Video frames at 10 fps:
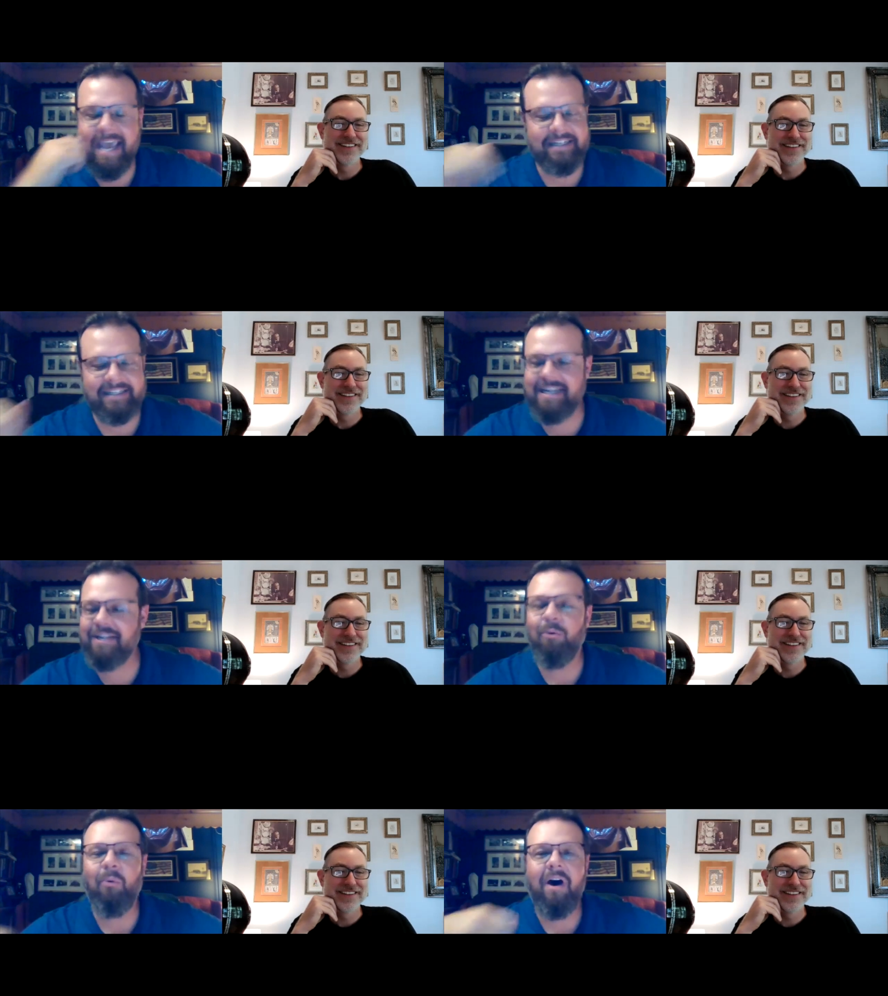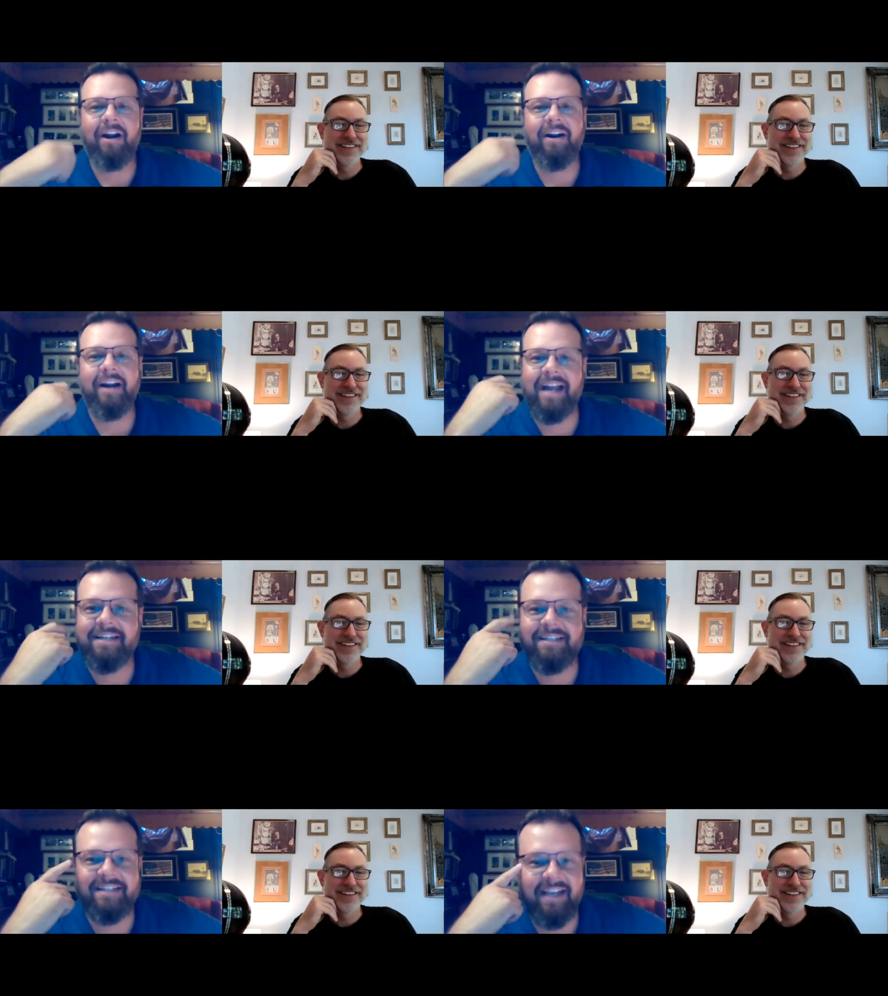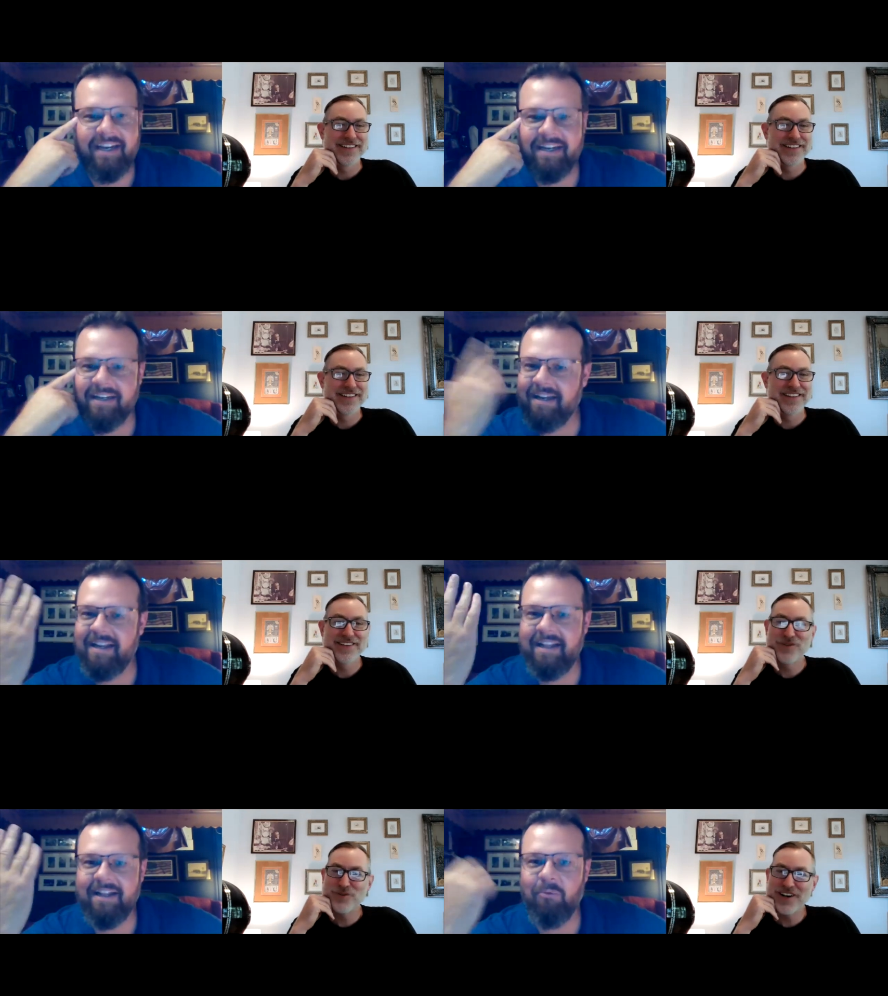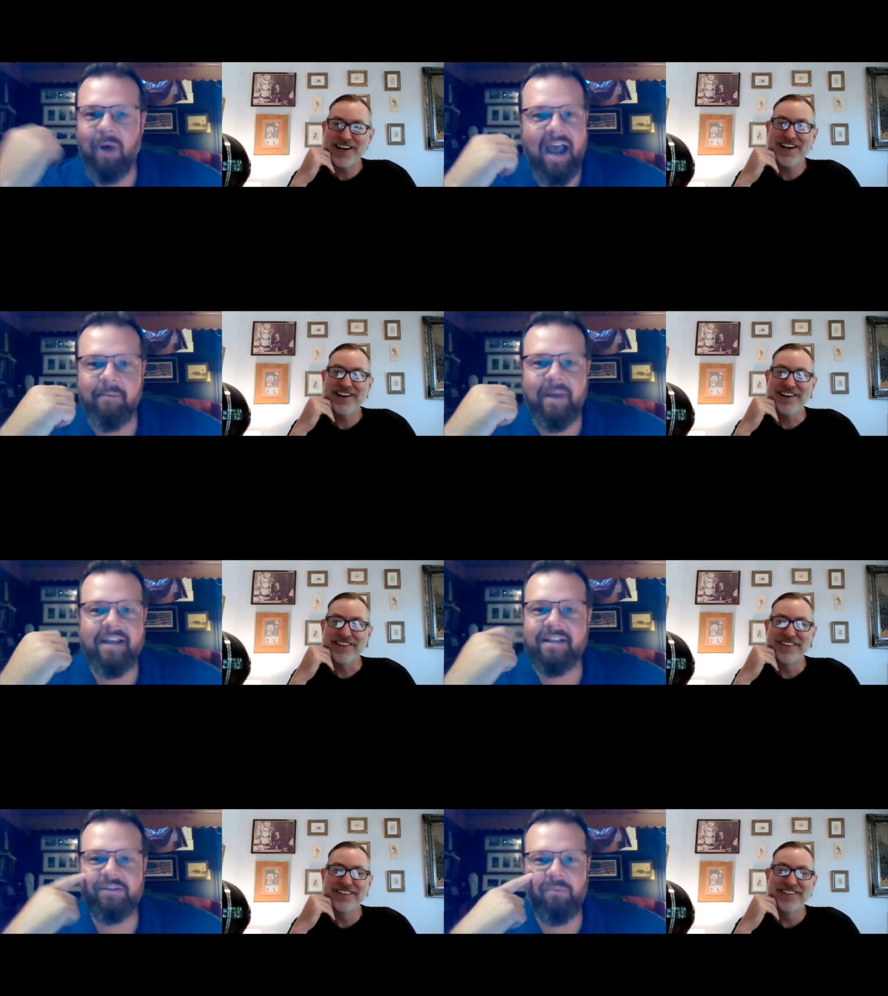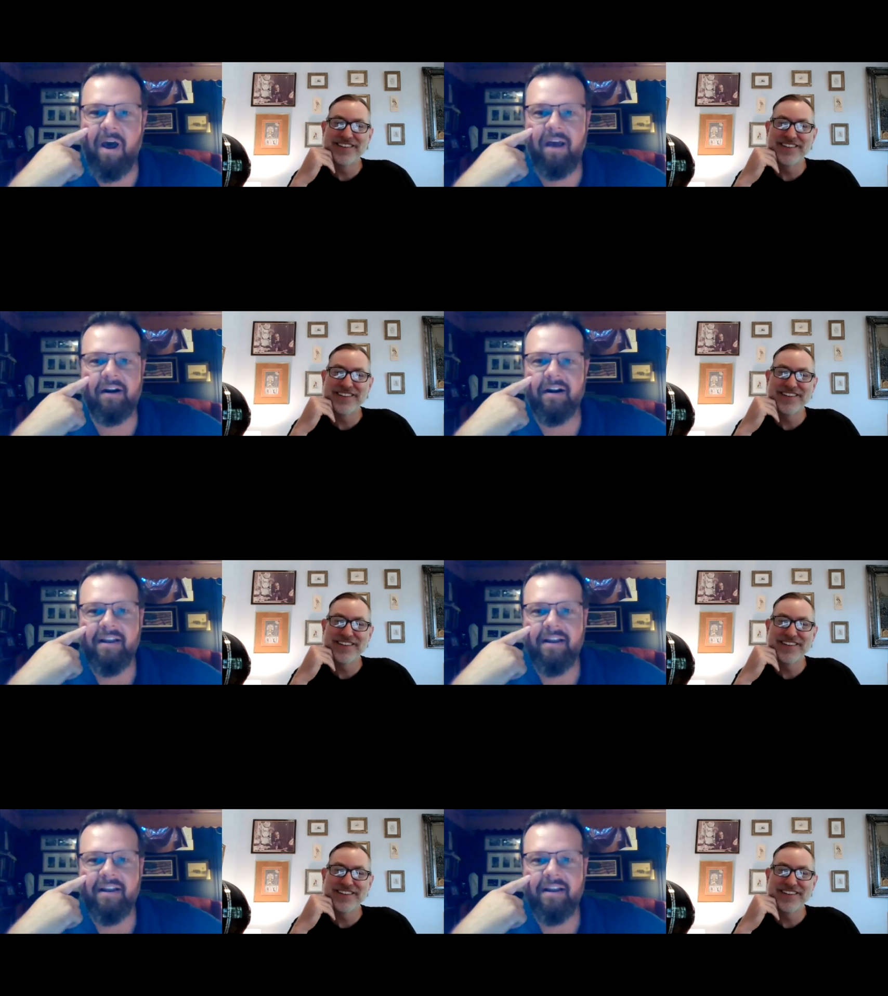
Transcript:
Speaker 1: see in the water and I just think why am mm-hmm. I in this water?